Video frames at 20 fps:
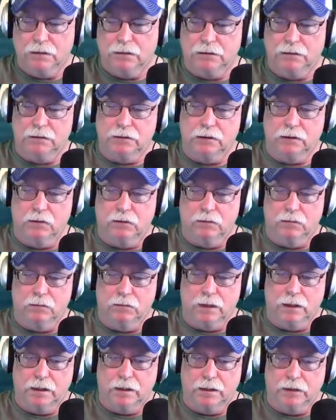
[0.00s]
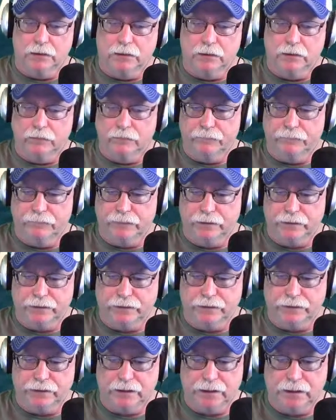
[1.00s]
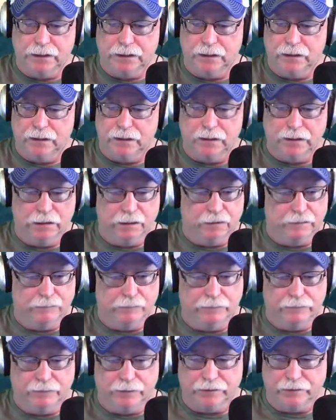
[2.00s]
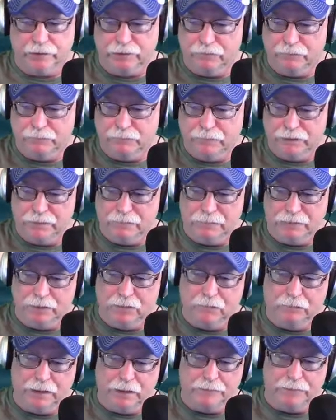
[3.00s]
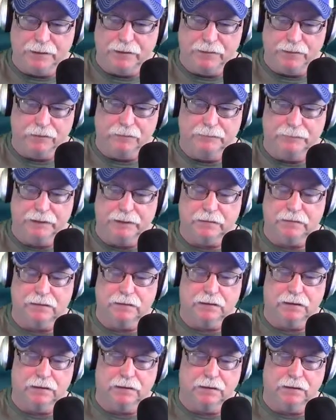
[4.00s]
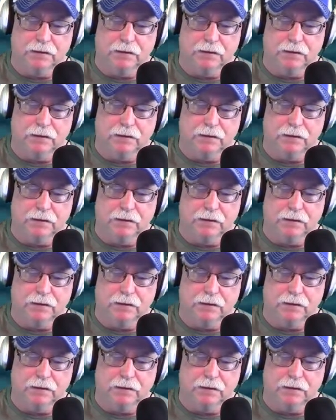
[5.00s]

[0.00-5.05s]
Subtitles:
So you know, fish, you know, maybe a little bit